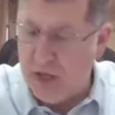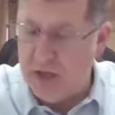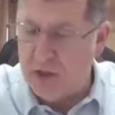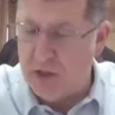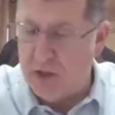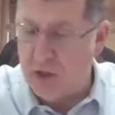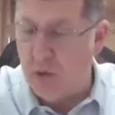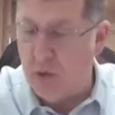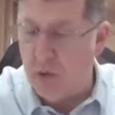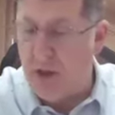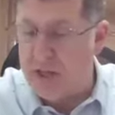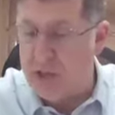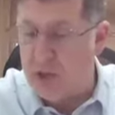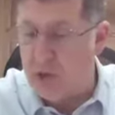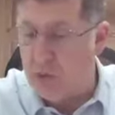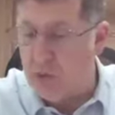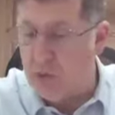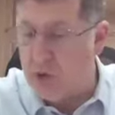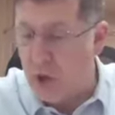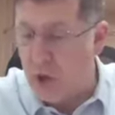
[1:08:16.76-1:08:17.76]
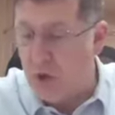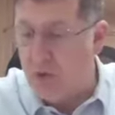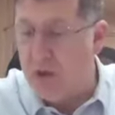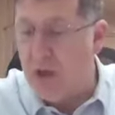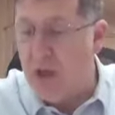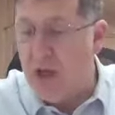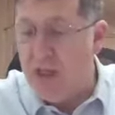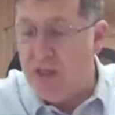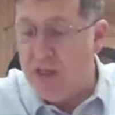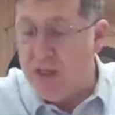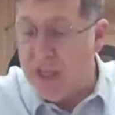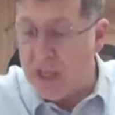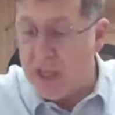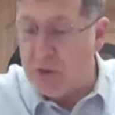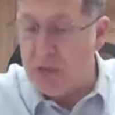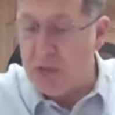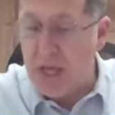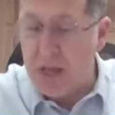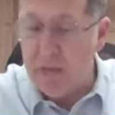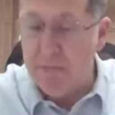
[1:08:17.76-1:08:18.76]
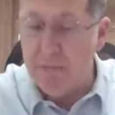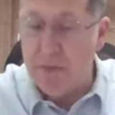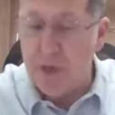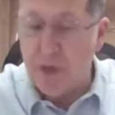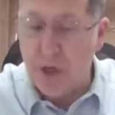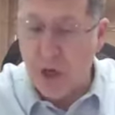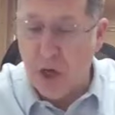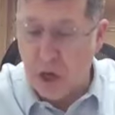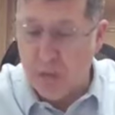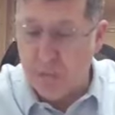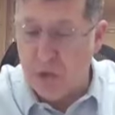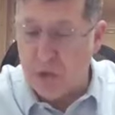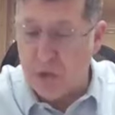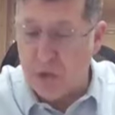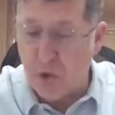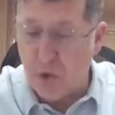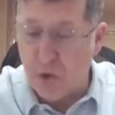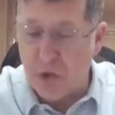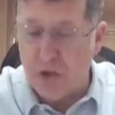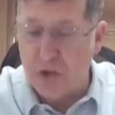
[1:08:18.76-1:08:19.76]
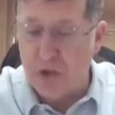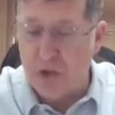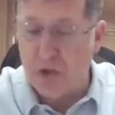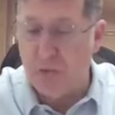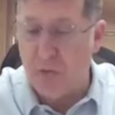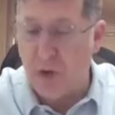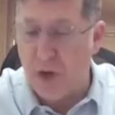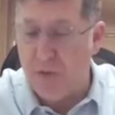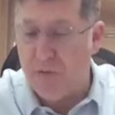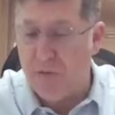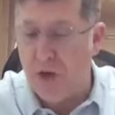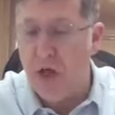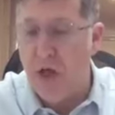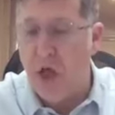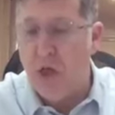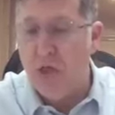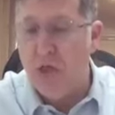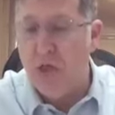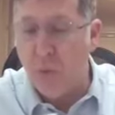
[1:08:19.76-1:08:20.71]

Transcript: as a result, this then becomes, according to Rava,